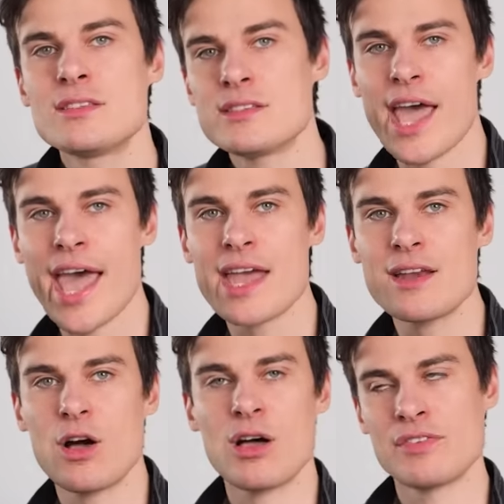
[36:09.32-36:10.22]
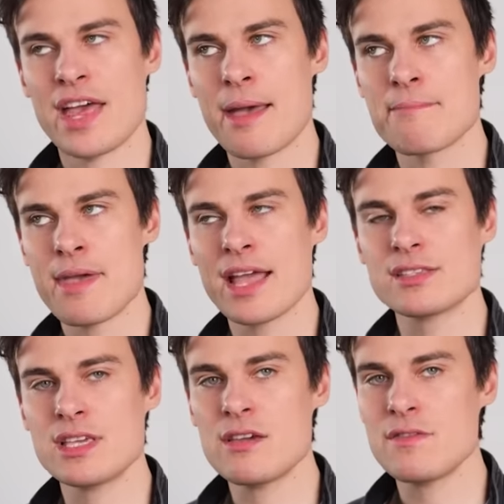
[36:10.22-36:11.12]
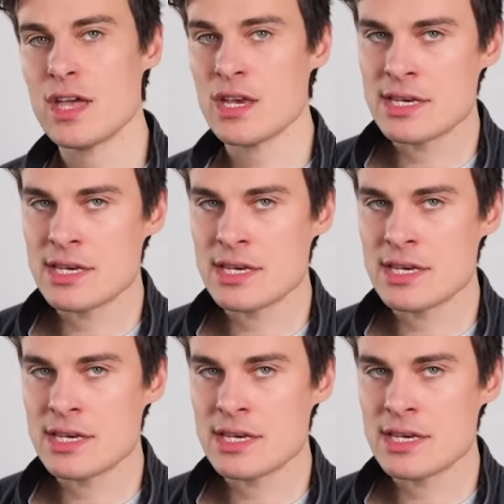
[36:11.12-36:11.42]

stat of that massive,